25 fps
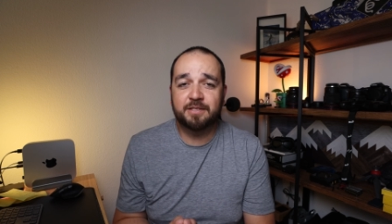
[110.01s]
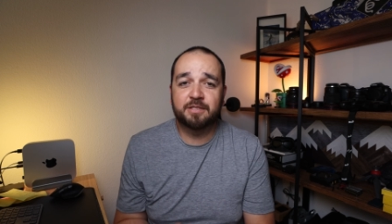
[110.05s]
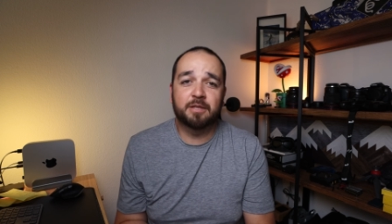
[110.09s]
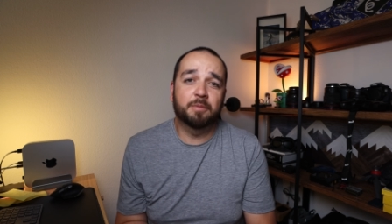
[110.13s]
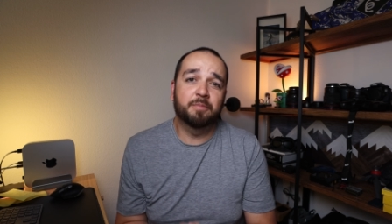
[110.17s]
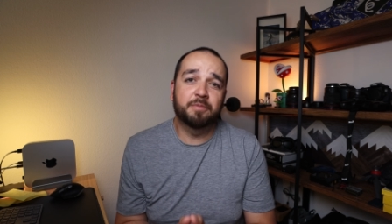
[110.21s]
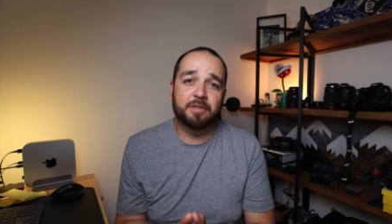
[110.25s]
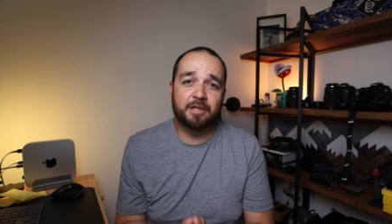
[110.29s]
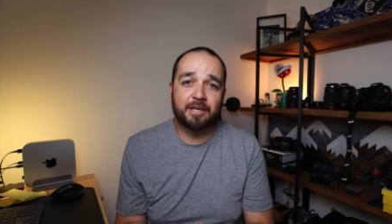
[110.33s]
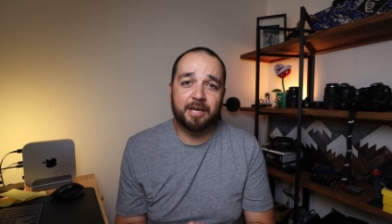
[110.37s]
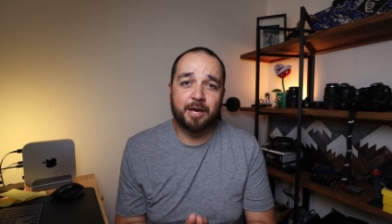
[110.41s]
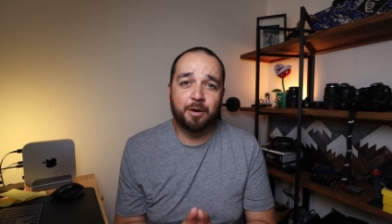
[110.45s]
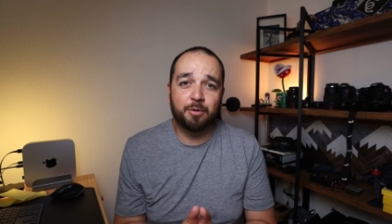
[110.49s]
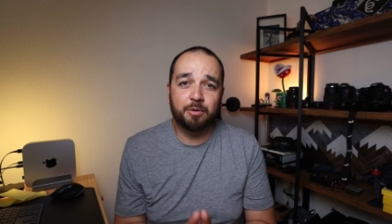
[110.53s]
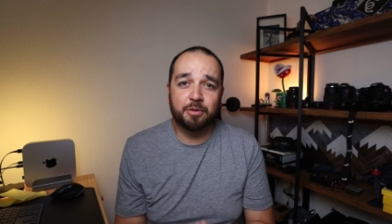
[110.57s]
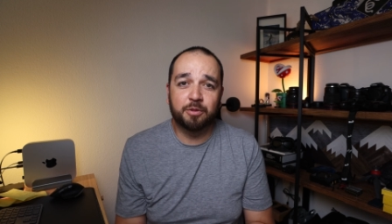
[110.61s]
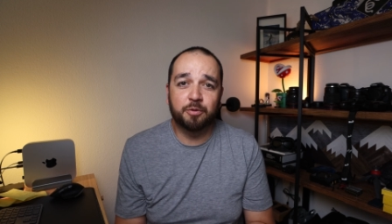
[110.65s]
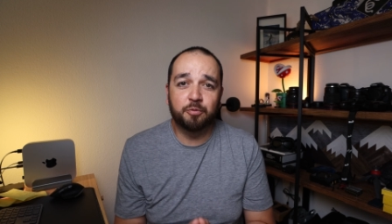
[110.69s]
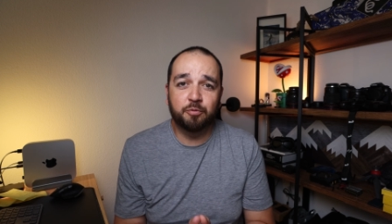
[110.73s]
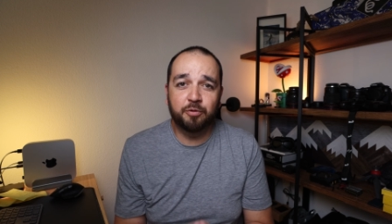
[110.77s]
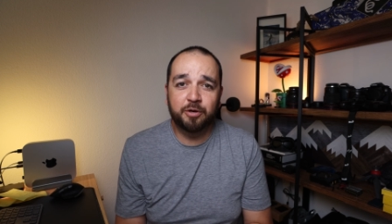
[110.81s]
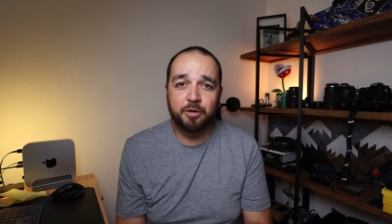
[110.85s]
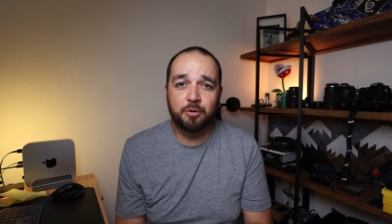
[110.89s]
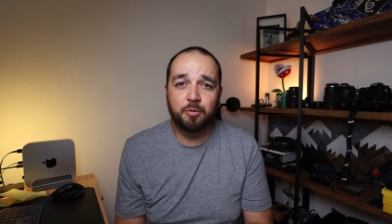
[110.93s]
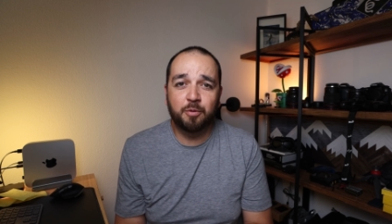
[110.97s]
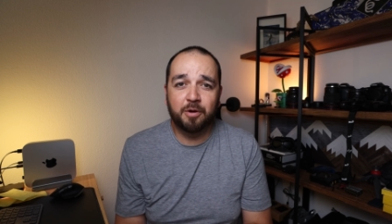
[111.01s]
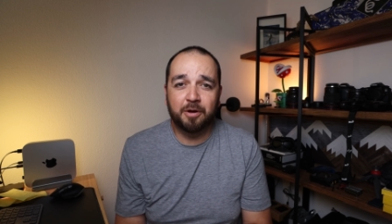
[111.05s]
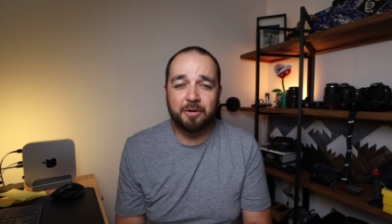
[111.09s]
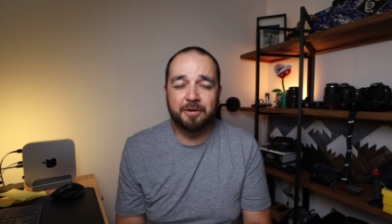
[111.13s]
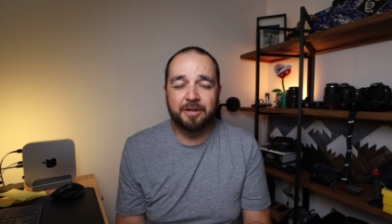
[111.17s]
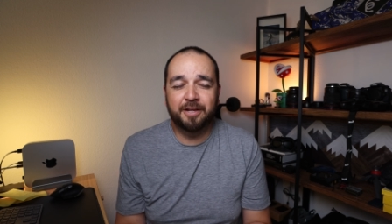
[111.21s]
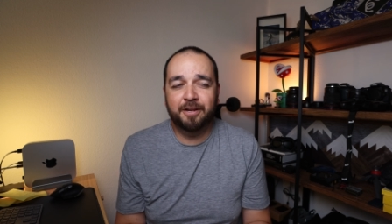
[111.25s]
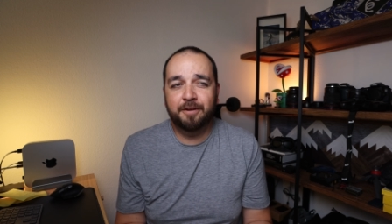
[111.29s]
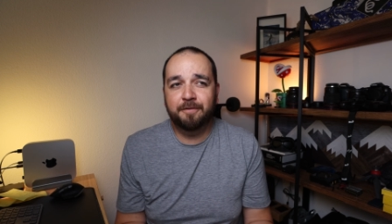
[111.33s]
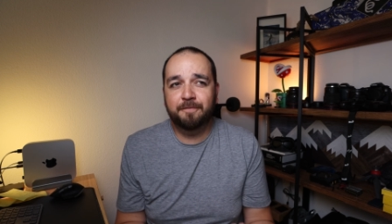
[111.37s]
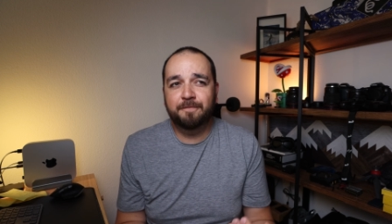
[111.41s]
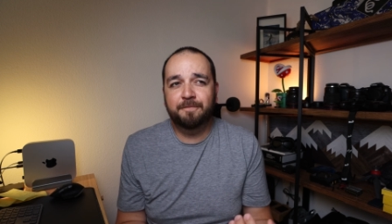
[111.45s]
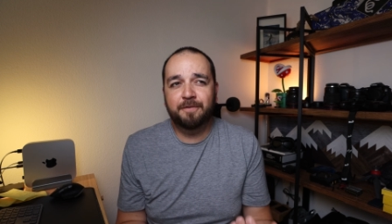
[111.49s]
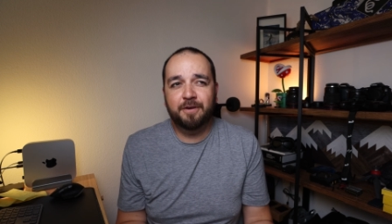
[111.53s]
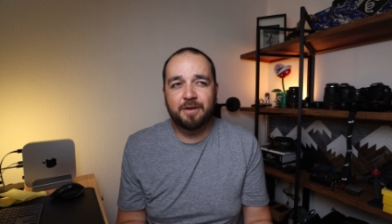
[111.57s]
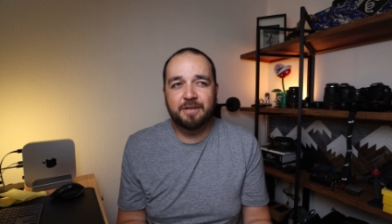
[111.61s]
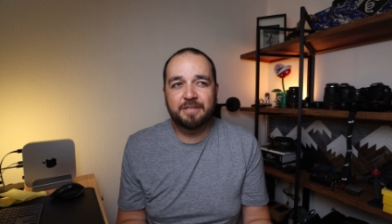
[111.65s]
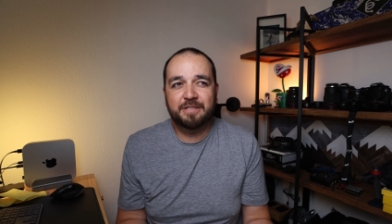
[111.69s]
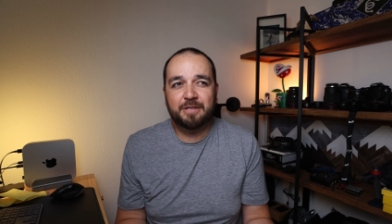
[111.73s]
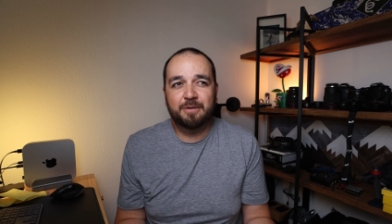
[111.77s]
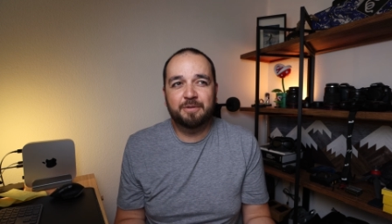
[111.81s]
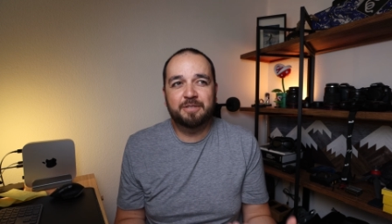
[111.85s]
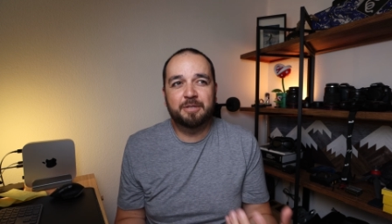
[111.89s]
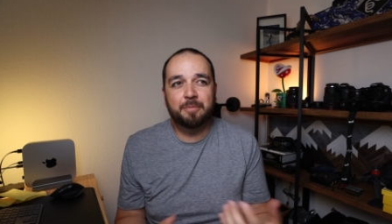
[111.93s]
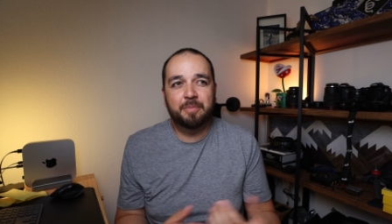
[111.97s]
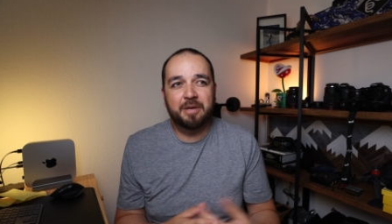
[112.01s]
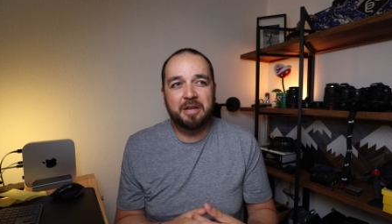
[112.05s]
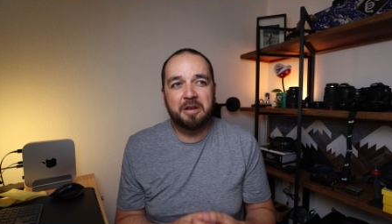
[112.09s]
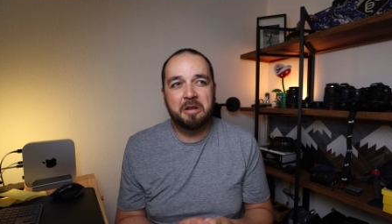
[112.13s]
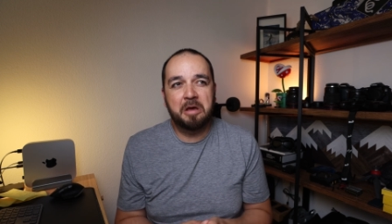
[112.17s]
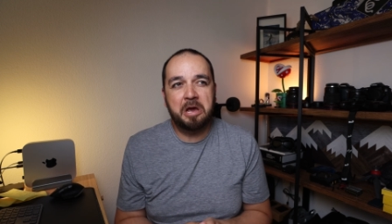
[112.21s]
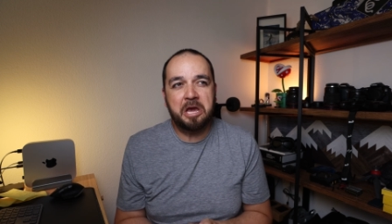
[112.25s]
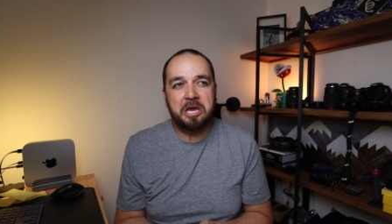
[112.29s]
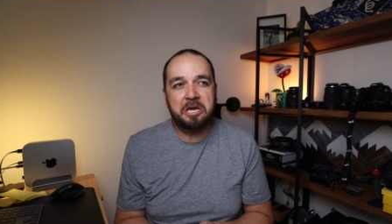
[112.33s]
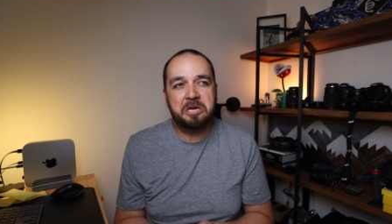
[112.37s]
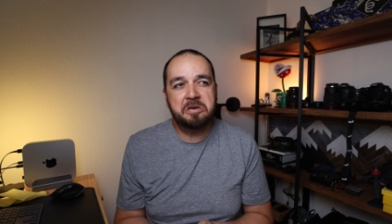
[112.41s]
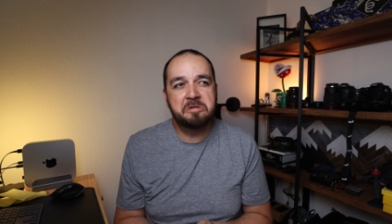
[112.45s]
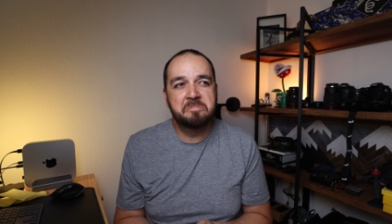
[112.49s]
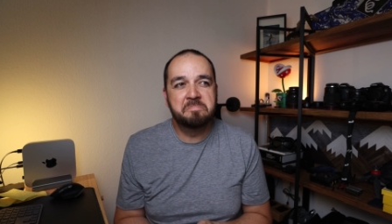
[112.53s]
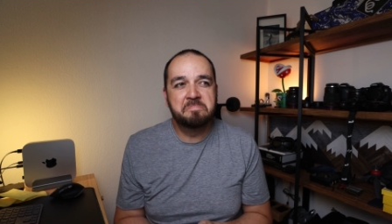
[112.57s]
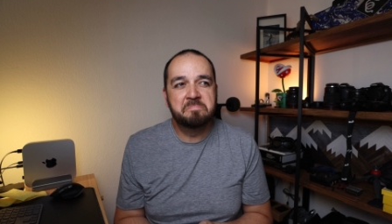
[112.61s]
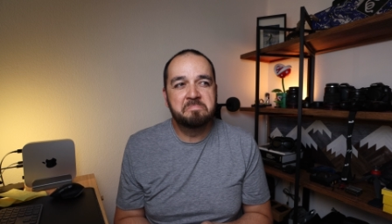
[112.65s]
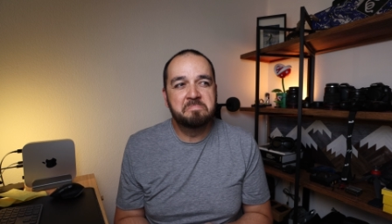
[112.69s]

something out in the real world. And at first I was a bit like,